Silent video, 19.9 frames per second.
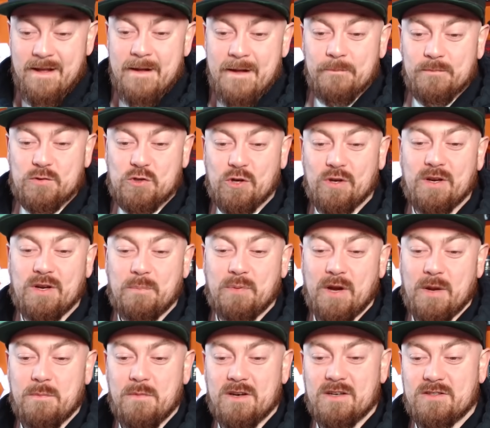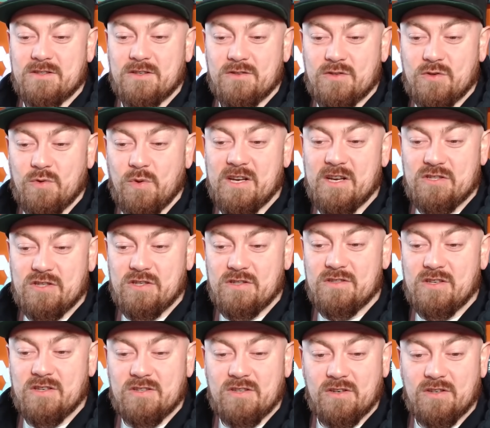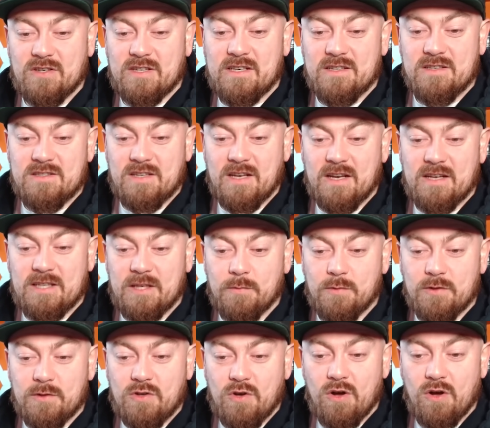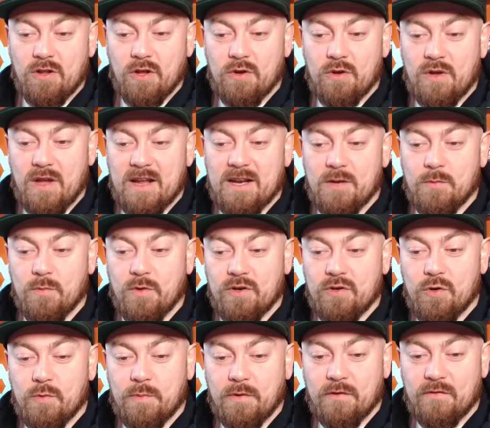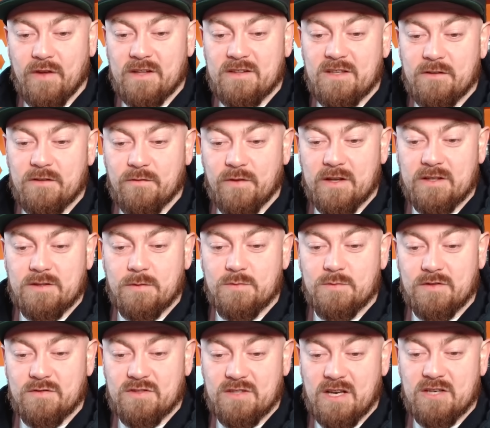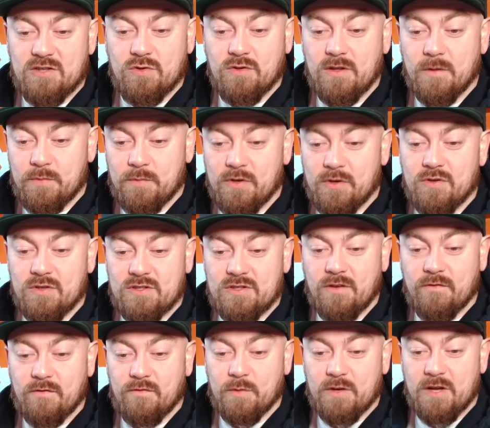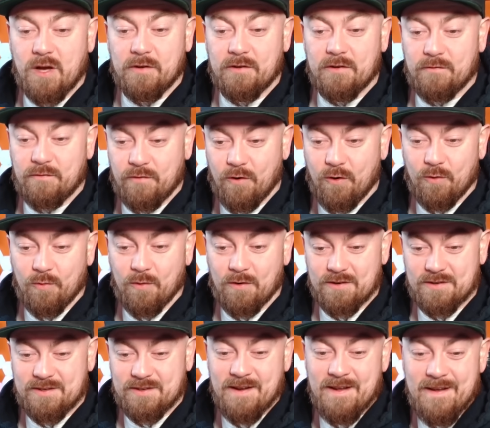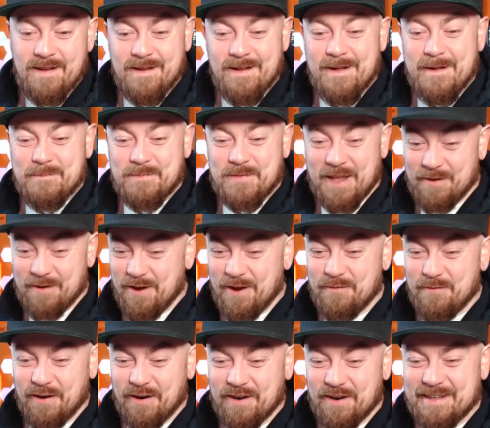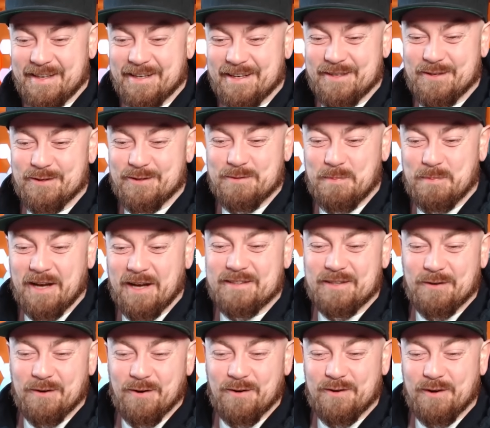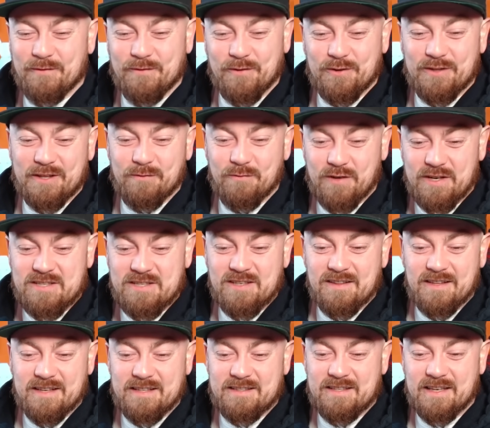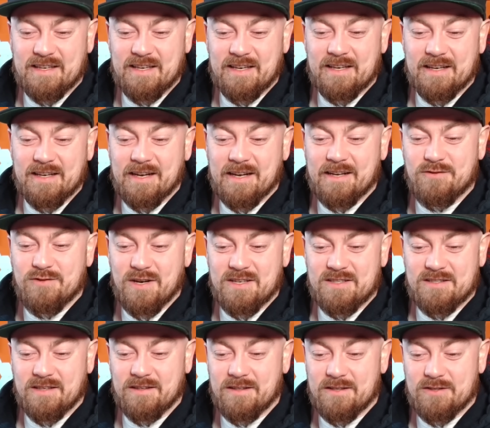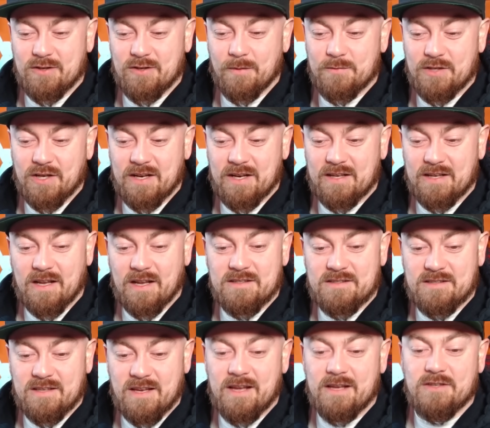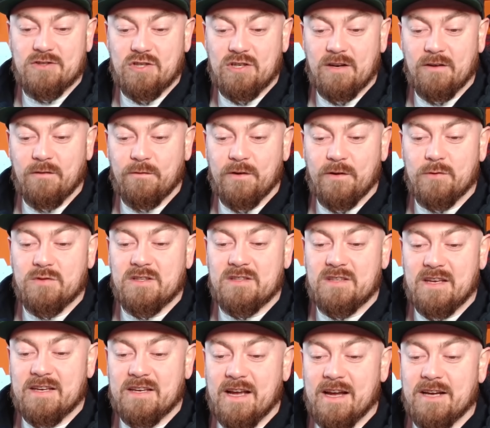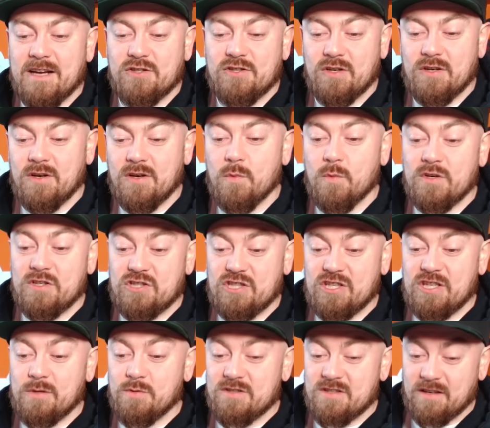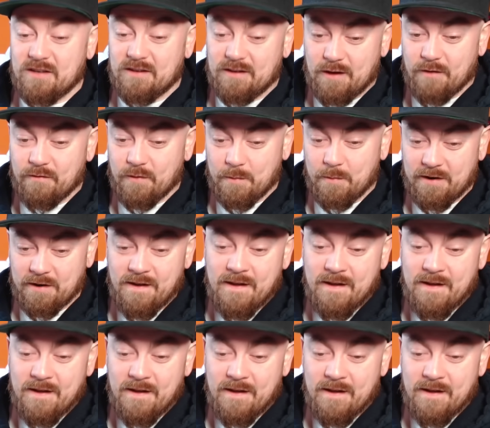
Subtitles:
During Prime Minister's questions, Sir Keir said he would call out anyone who prevented victims of sexual abuse from coming forward. However, he accused Badenoch of only recently taking an interest in the subject and said she had failed to take action when she was in government.